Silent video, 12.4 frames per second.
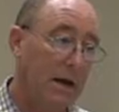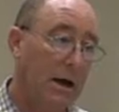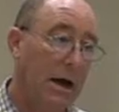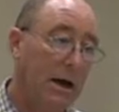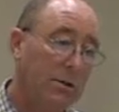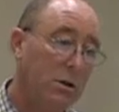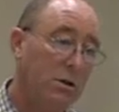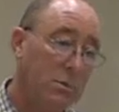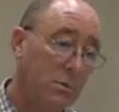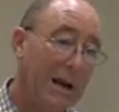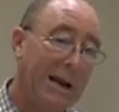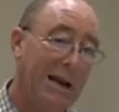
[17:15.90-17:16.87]
I've got to
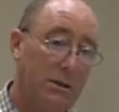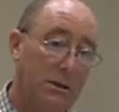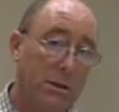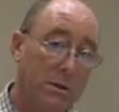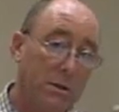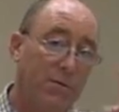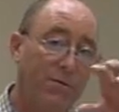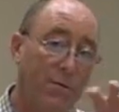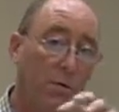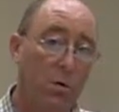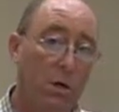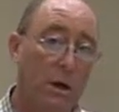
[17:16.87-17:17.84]
balance those
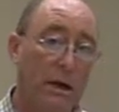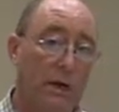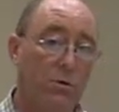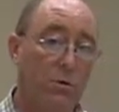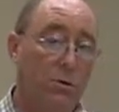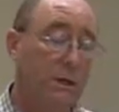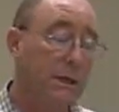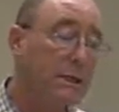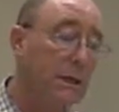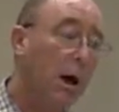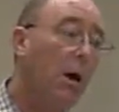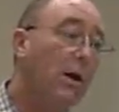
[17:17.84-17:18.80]
4 electrons. It's the
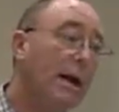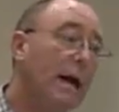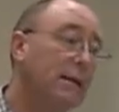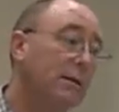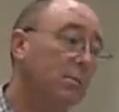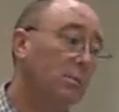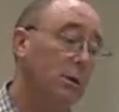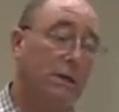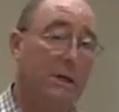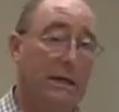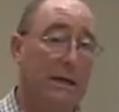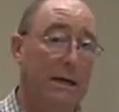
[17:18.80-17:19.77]
only atom which is
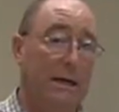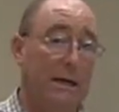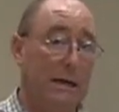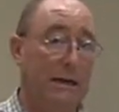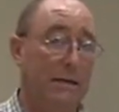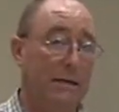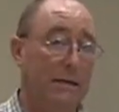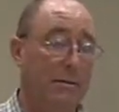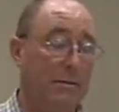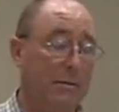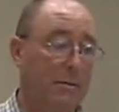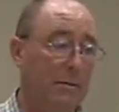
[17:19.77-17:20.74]
like that.
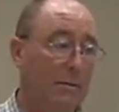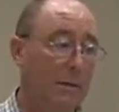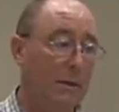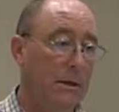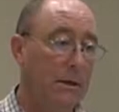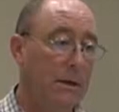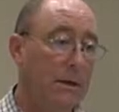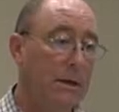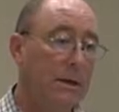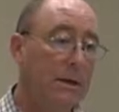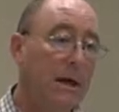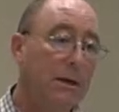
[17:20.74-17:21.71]

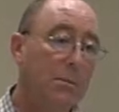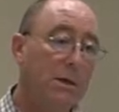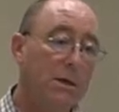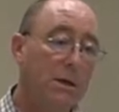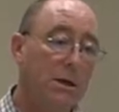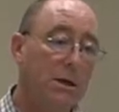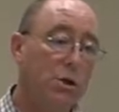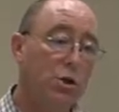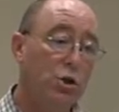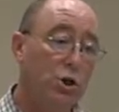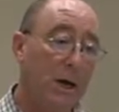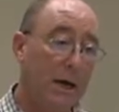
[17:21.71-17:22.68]
That means it can
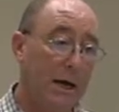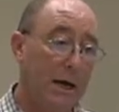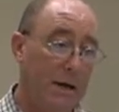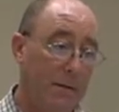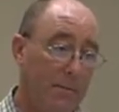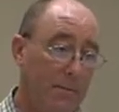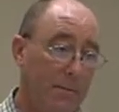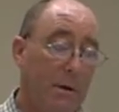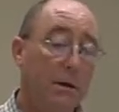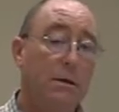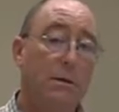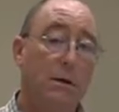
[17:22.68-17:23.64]
share
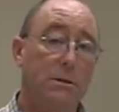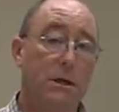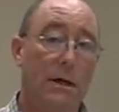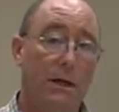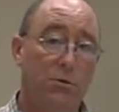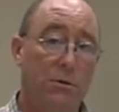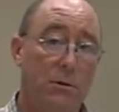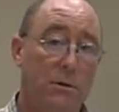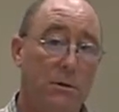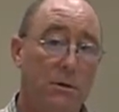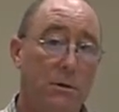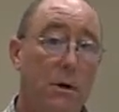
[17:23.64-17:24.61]
those
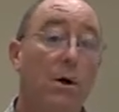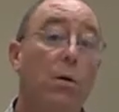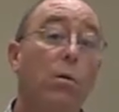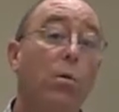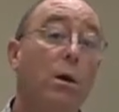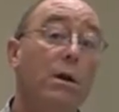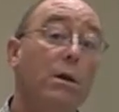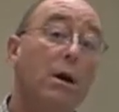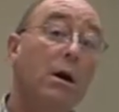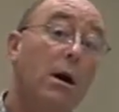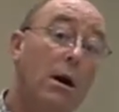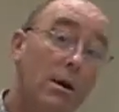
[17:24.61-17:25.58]
electrons with
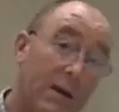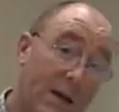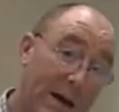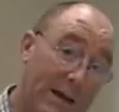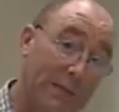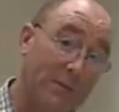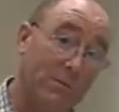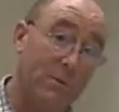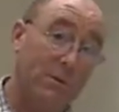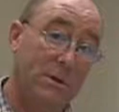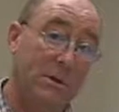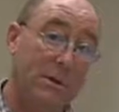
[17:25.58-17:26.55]
other
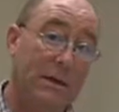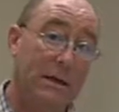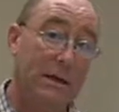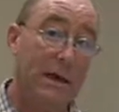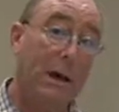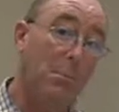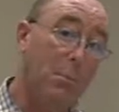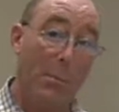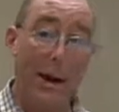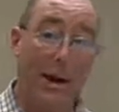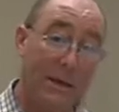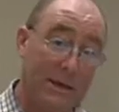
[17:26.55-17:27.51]
atoms and
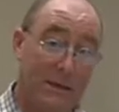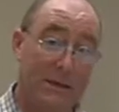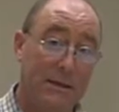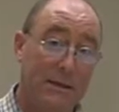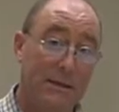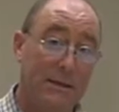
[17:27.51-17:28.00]
balance